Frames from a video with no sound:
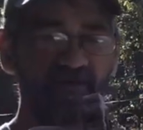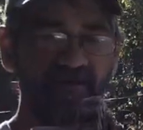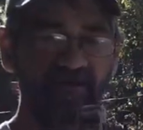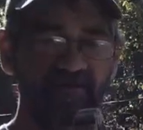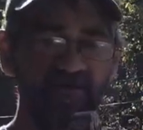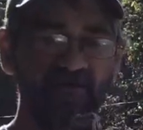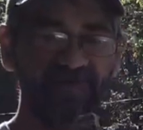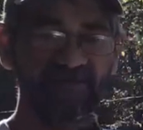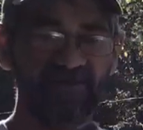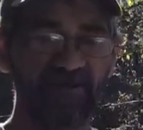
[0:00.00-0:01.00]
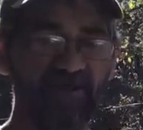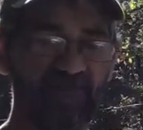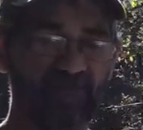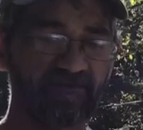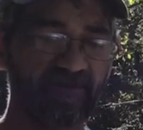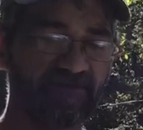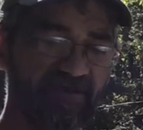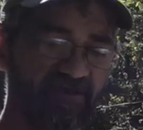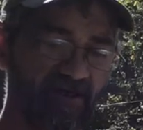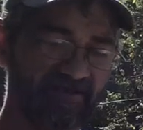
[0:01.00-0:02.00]
one, and it's an awfully cheap one, but it was
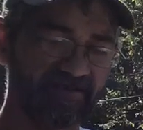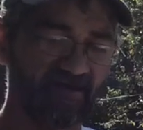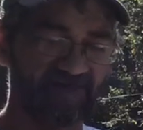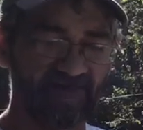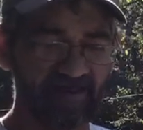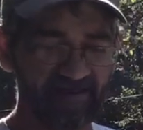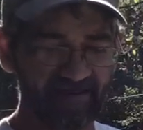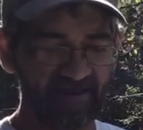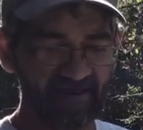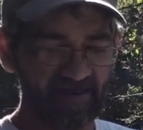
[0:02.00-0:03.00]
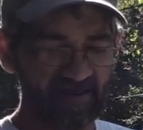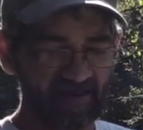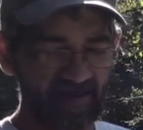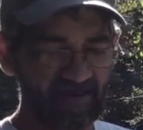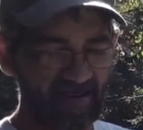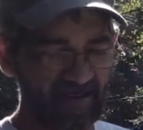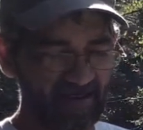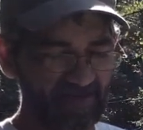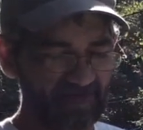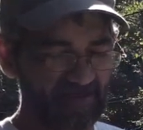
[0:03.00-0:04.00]
a yard sale find, and I got
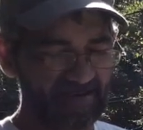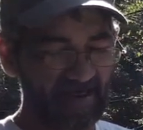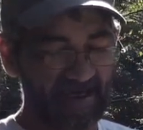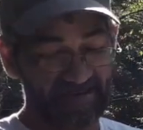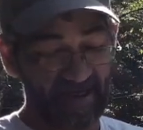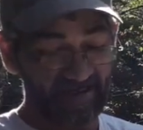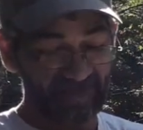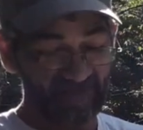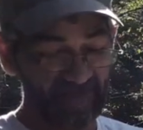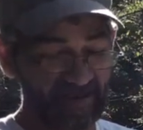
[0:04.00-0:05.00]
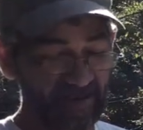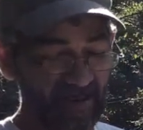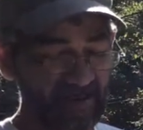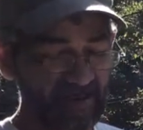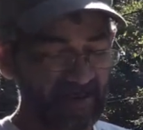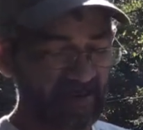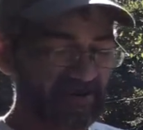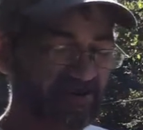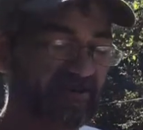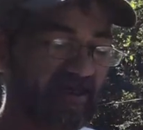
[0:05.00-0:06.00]
it. My dad got it for me, and I
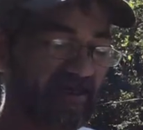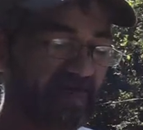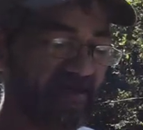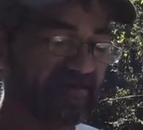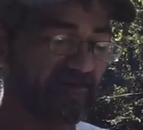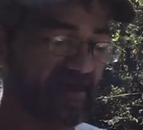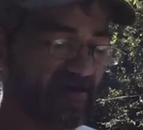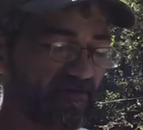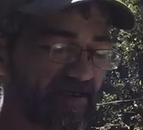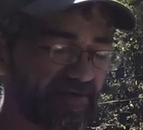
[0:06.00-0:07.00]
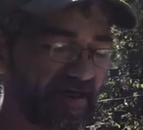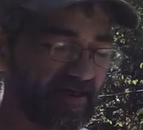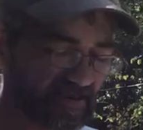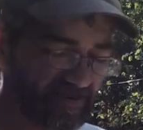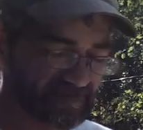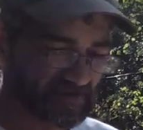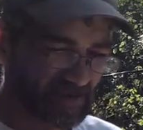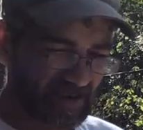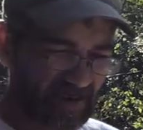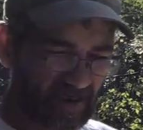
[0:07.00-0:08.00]
just to kind of mess around with.
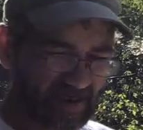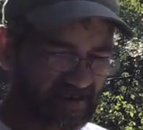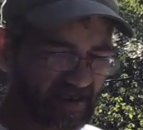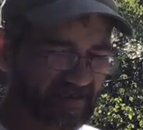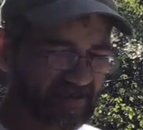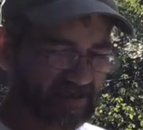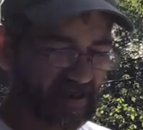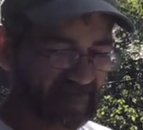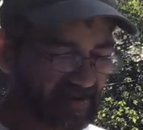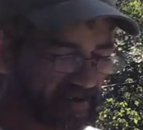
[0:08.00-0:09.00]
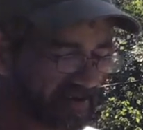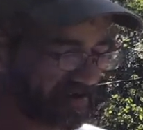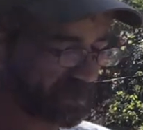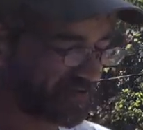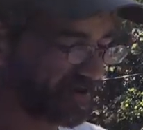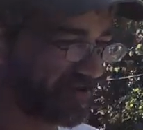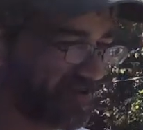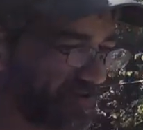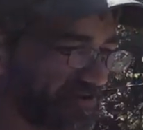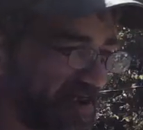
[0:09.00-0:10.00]
It does the job. It does a pretty
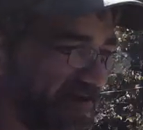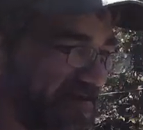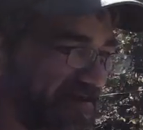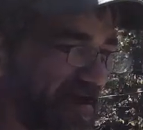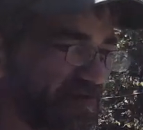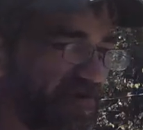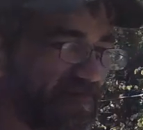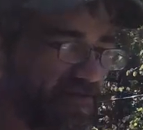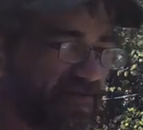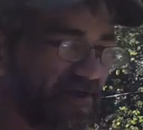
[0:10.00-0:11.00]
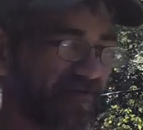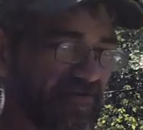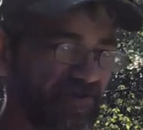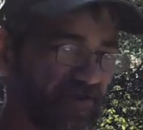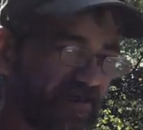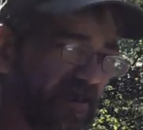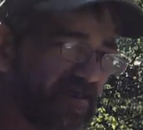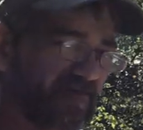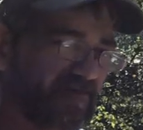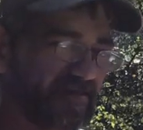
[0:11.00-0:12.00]
cool job, because after you burn the carbon, you can kind
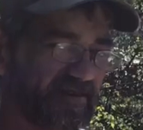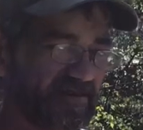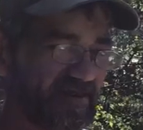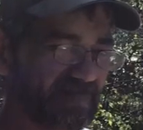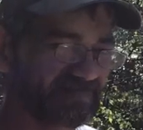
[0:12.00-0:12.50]
of give it this